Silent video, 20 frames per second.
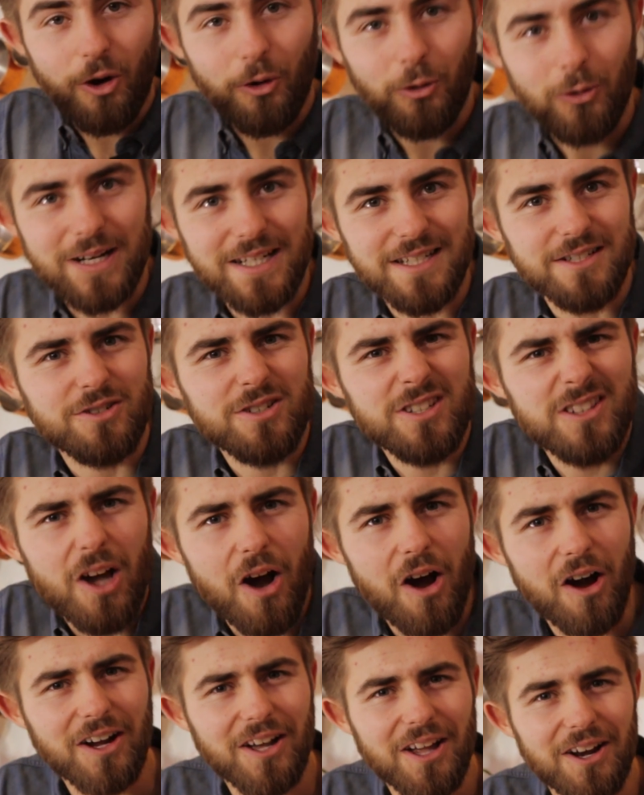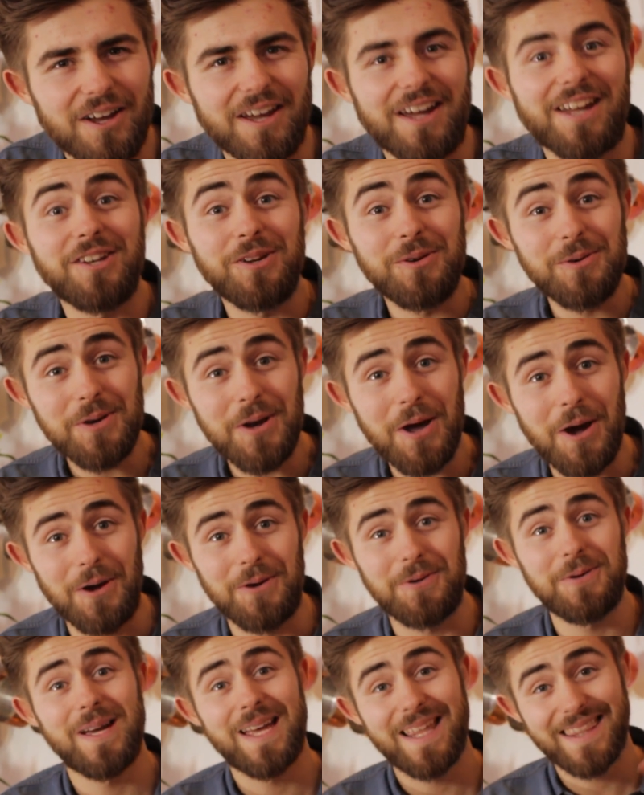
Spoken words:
orange and dark color, and you know